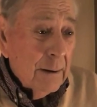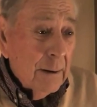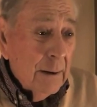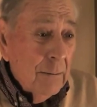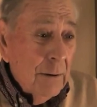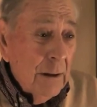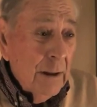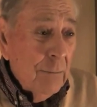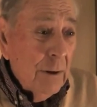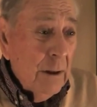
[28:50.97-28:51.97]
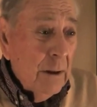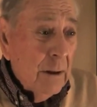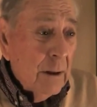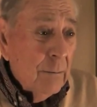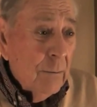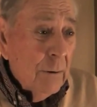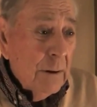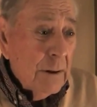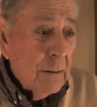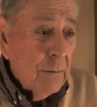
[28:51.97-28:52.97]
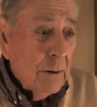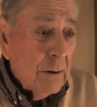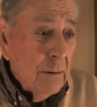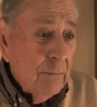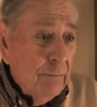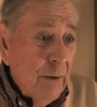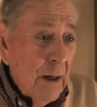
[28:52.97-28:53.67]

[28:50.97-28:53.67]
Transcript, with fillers: they really greeted our boys with some